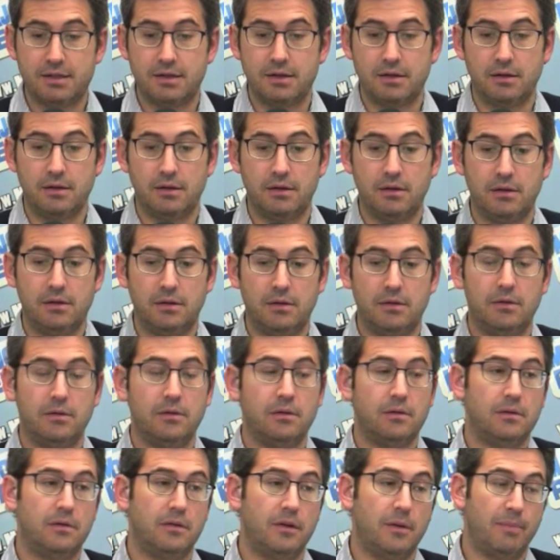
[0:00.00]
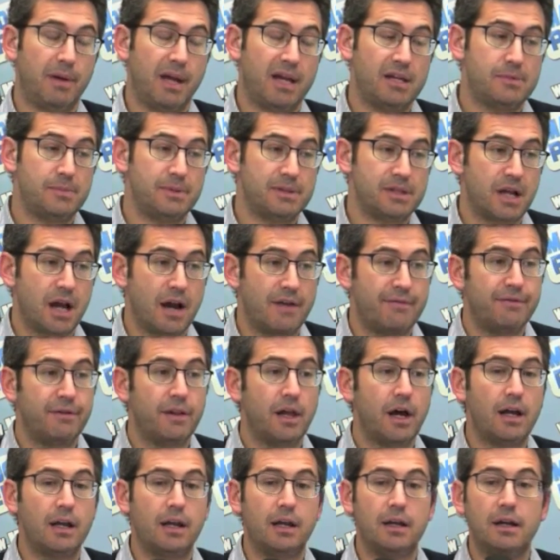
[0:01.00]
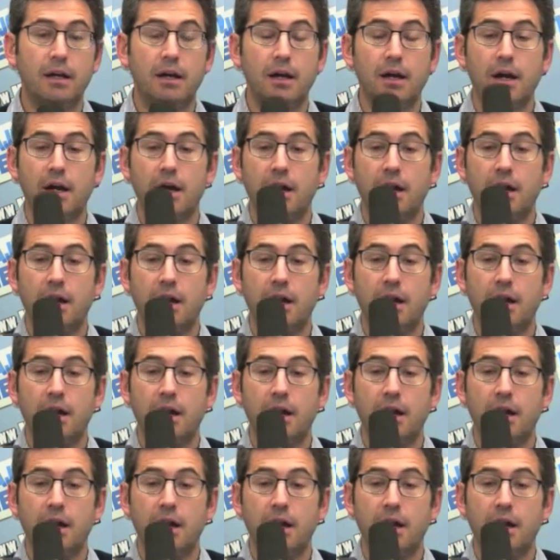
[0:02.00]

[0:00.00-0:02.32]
uh, their, their basements got flooded.